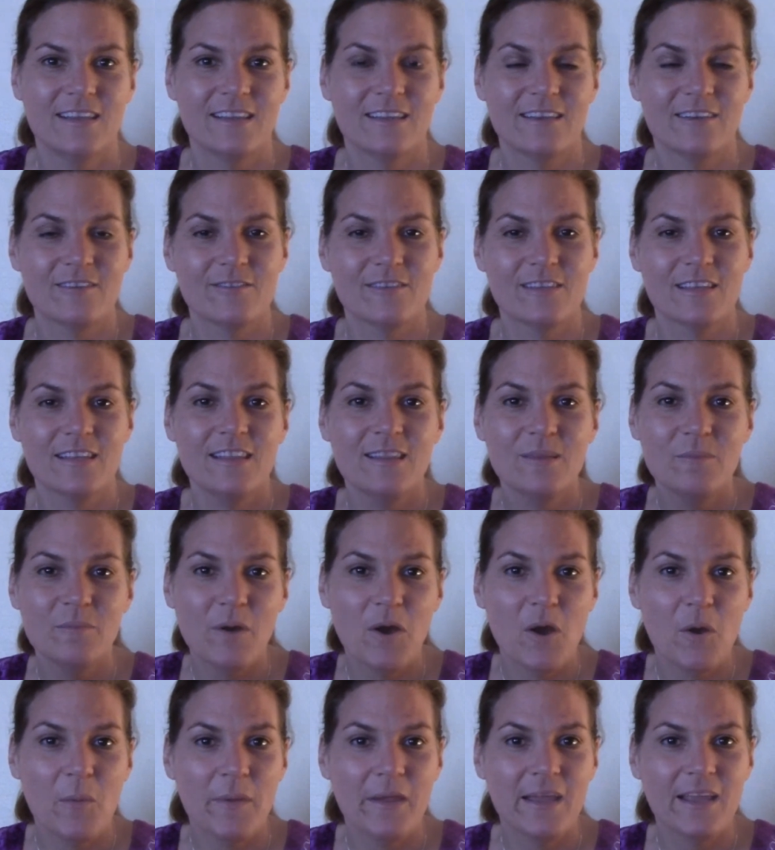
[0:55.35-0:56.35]
There's in the
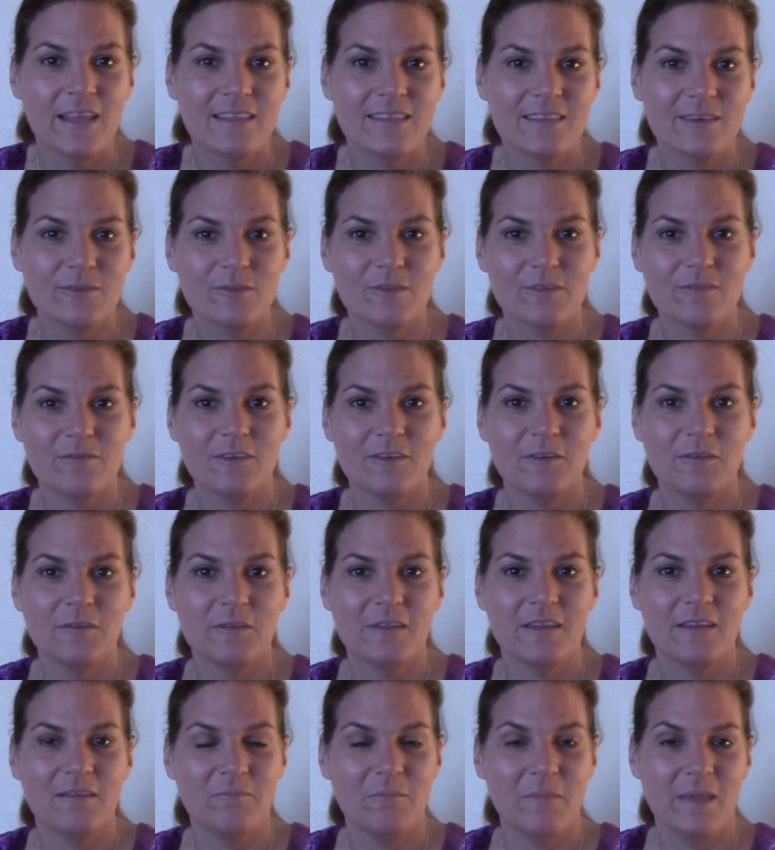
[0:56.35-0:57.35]
moment those of
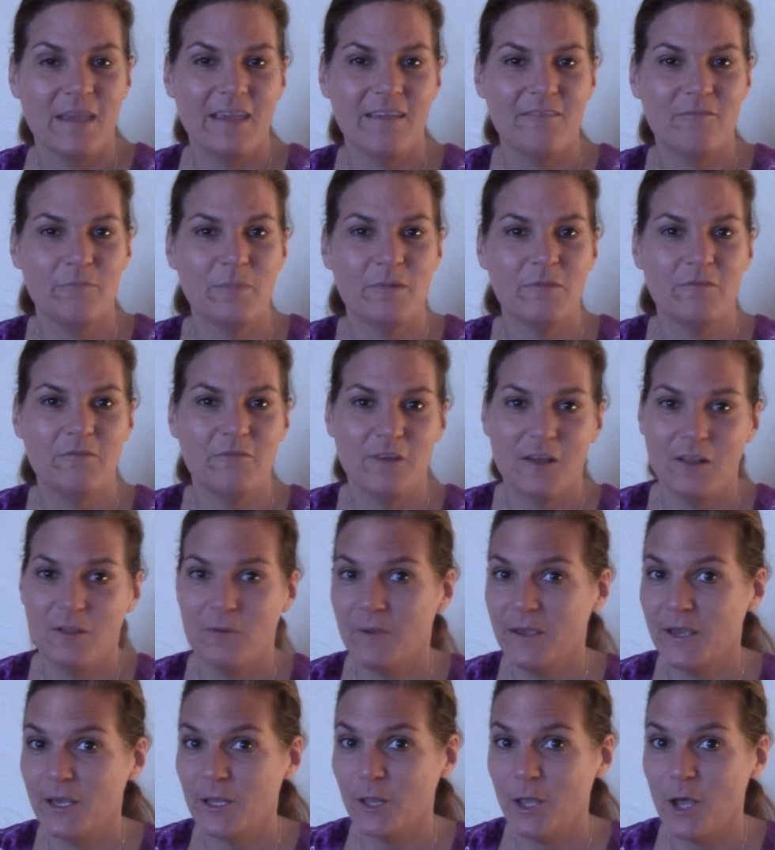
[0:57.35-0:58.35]
you that may have been
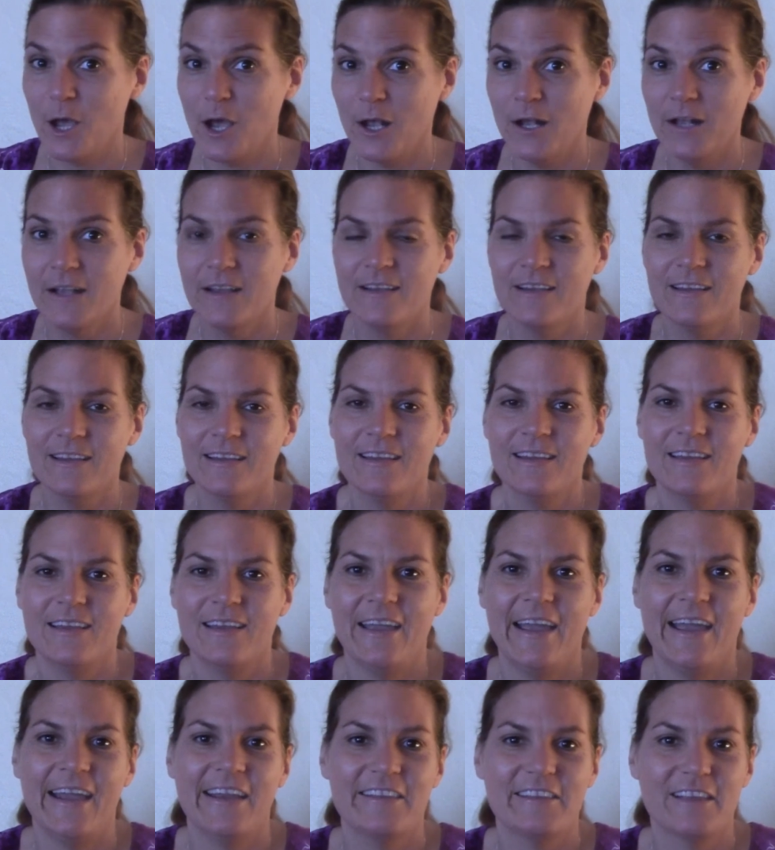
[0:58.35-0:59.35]
following along
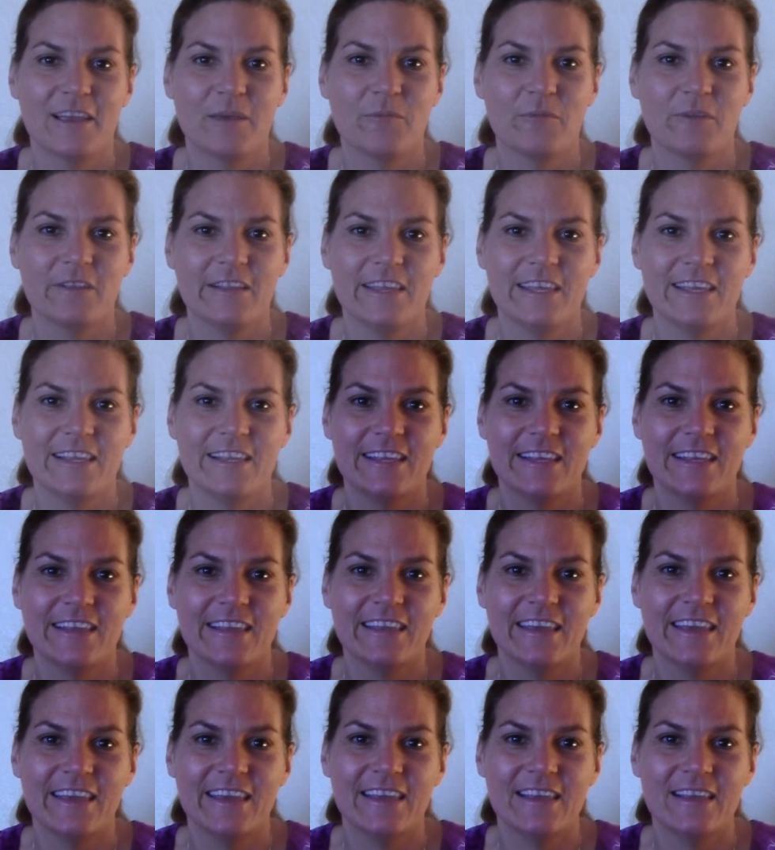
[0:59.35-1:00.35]
as I'm releasing
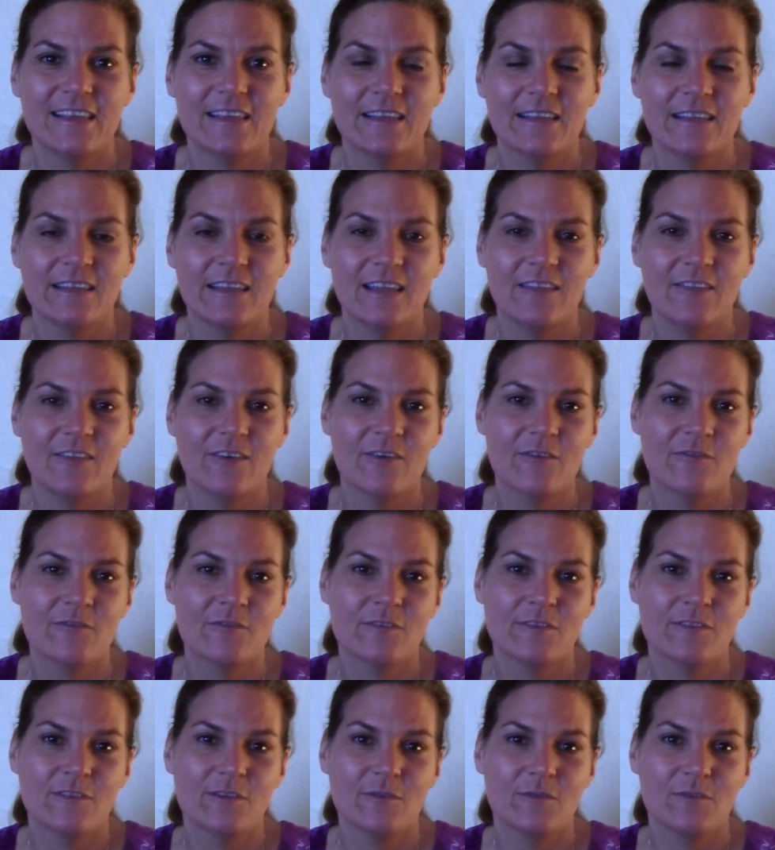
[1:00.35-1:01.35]
these, and then
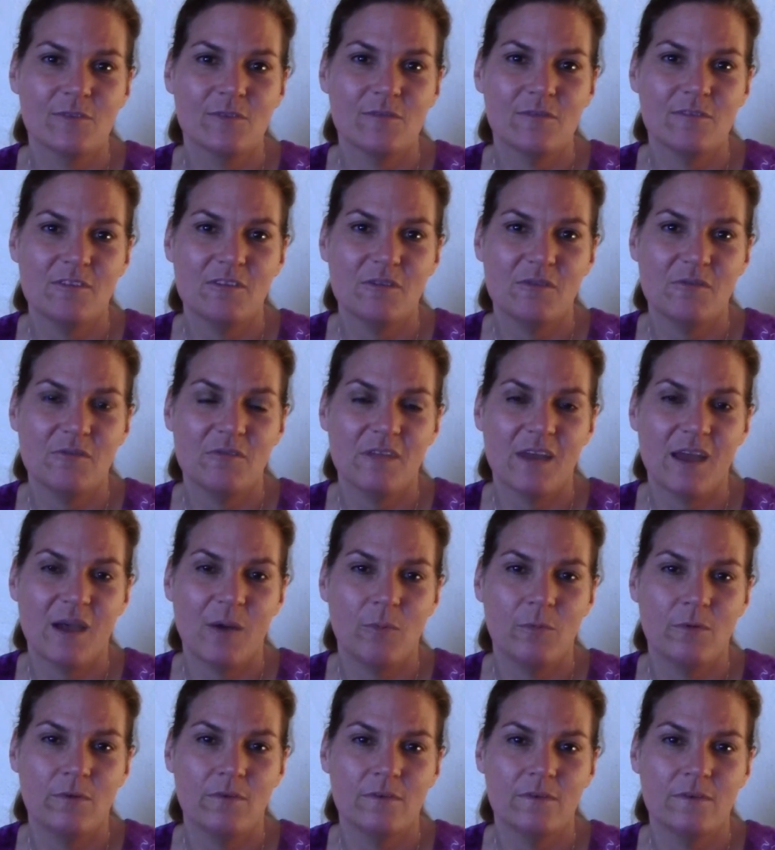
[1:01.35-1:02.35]
there's those of you
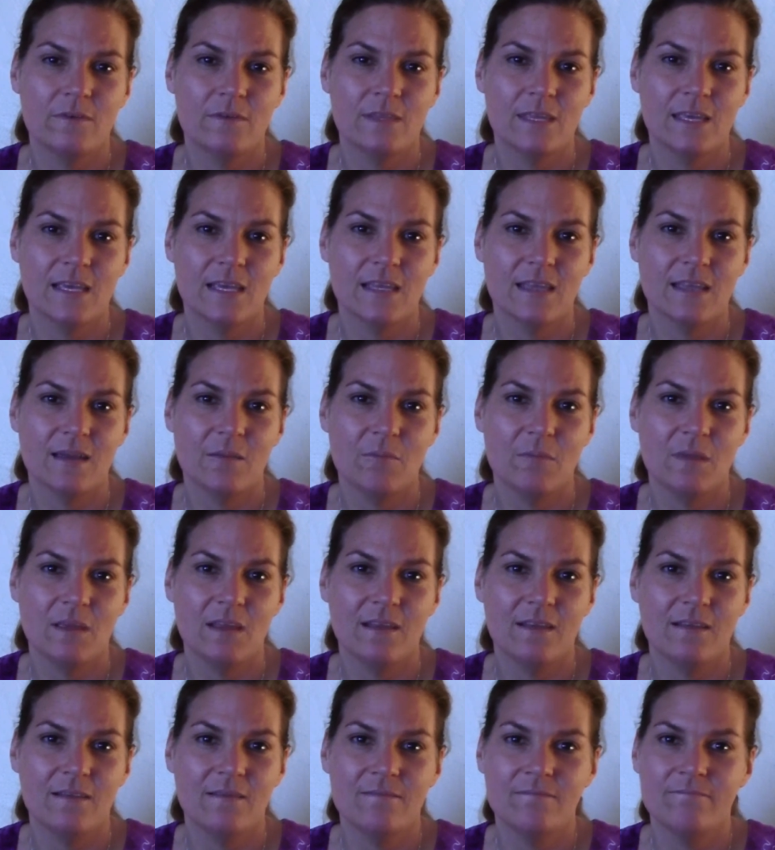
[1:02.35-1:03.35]
that will take them
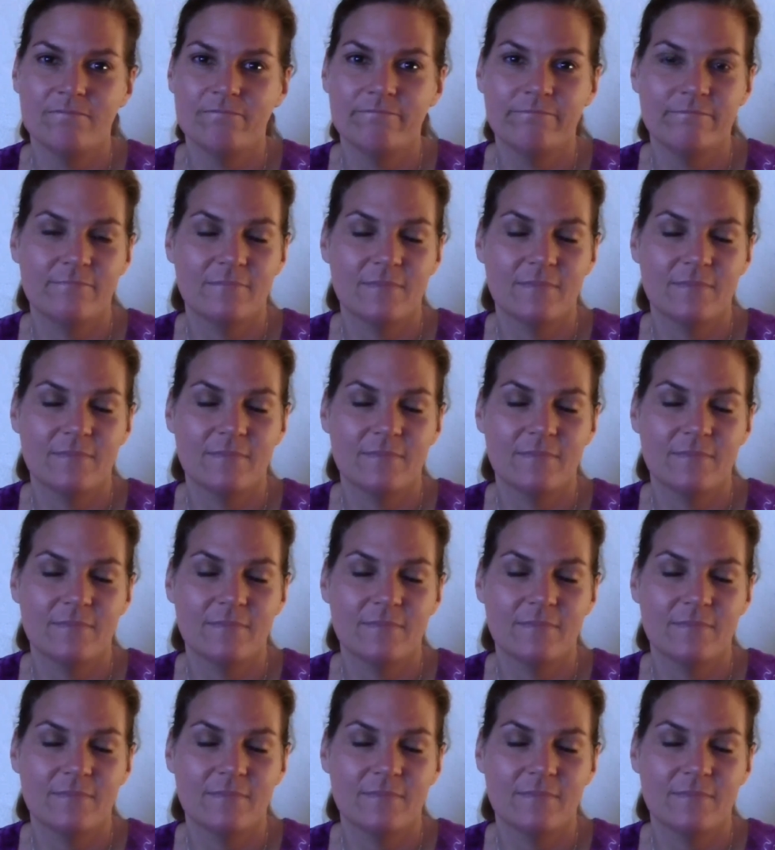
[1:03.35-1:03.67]
in